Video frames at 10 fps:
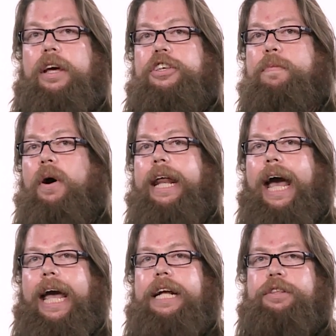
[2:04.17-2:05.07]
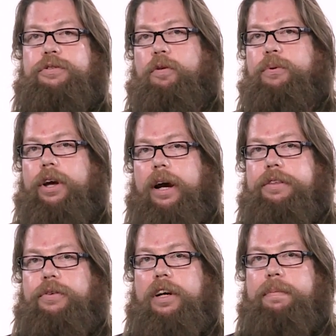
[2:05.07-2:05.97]
You might hate strawberry
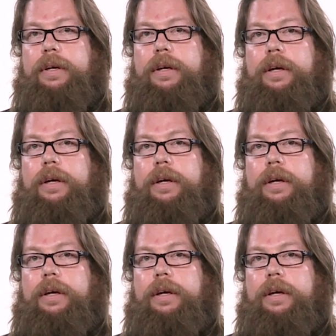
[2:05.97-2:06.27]
ice cream,